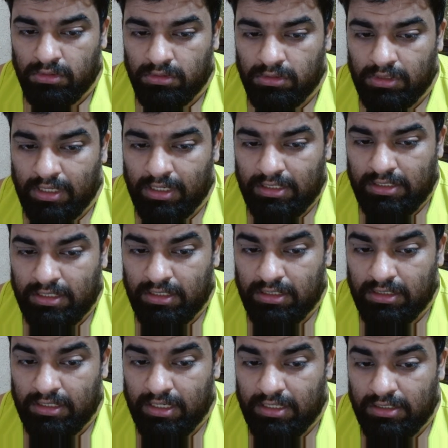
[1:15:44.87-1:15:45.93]
There
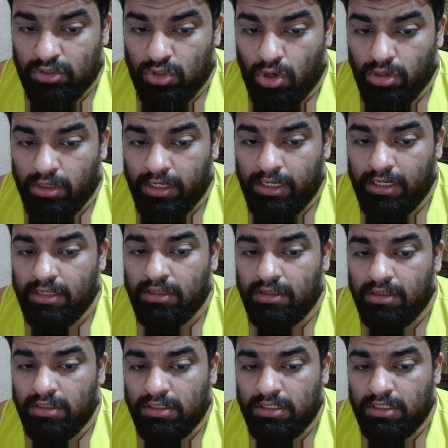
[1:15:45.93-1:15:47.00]
is concrete
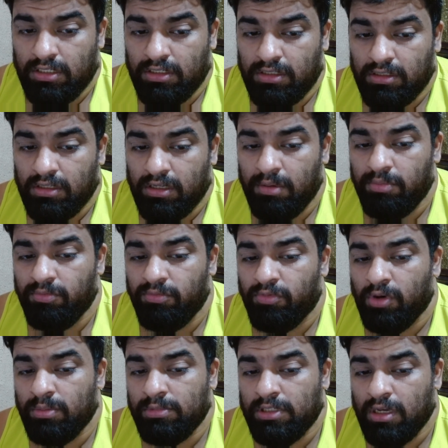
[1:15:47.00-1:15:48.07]
interest in him
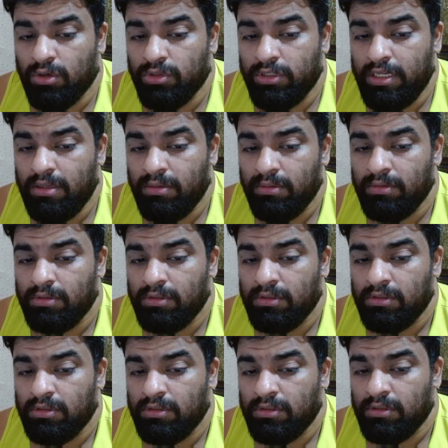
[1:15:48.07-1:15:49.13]
from Saudi.
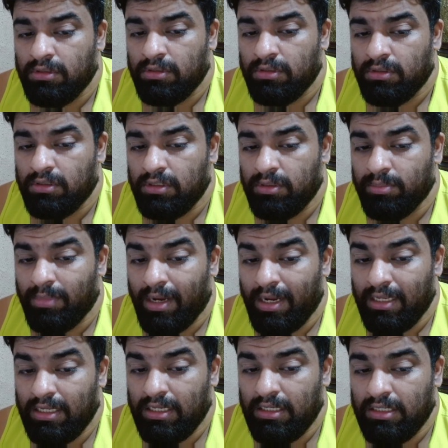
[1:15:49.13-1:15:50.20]

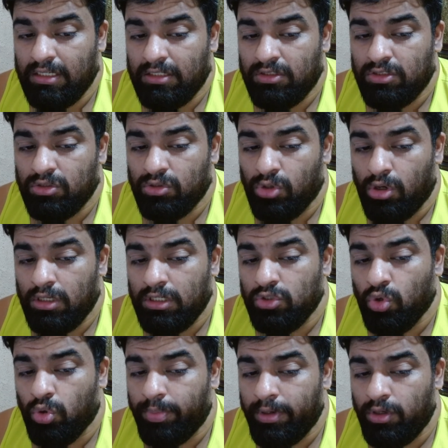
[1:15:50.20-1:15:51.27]
He's
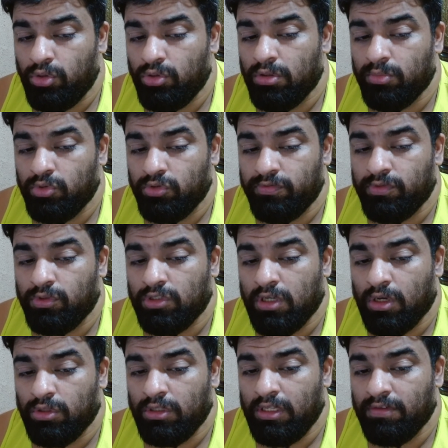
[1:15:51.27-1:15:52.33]
open to the move to
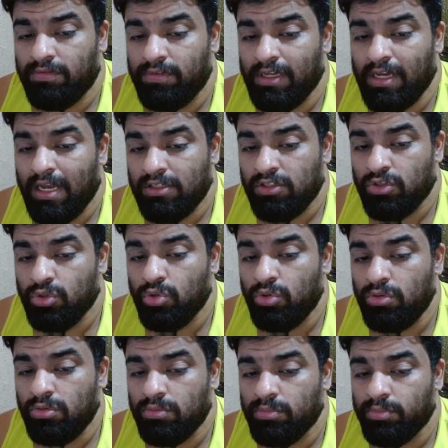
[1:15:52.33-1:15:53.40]
Saudi if he has to
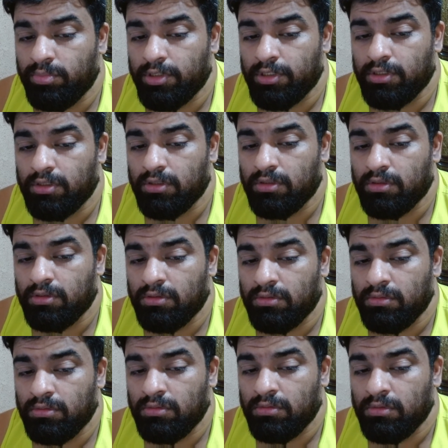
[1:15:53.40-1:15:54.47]
go, but
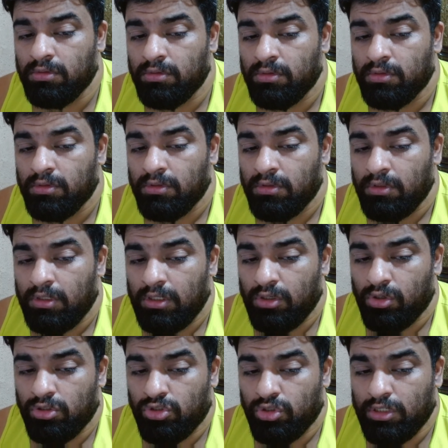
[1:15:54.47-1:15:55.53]
he
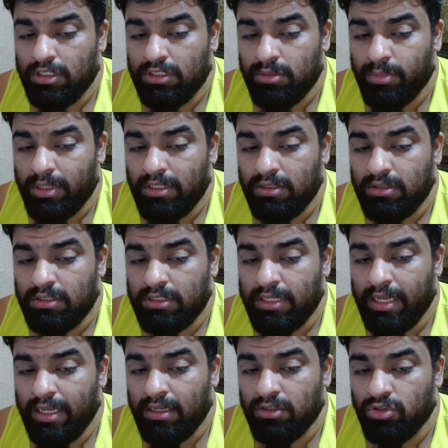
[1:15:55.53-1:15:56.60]
also doesn't mind
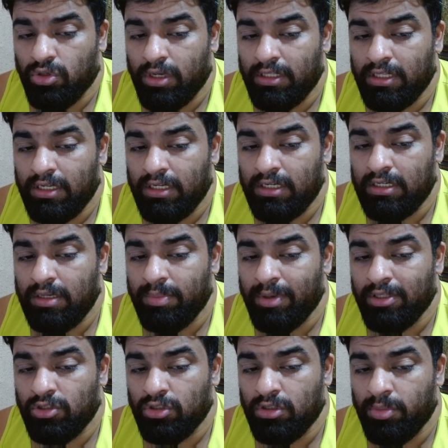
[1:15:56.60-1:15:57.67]
staying. So I think it
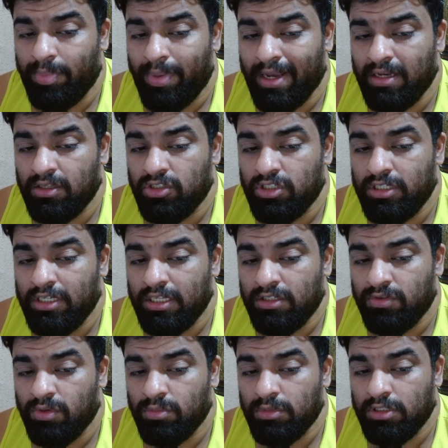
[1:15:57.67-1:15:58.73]
depends on the package he gets
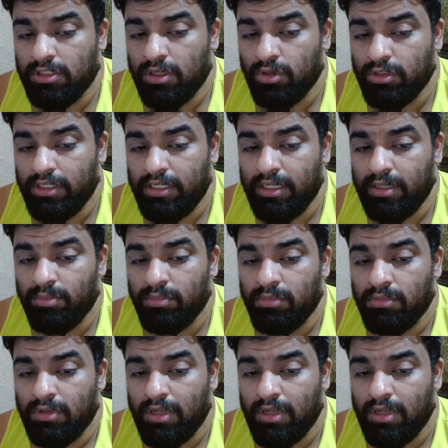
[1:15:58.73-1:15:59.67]
from the Saudi team.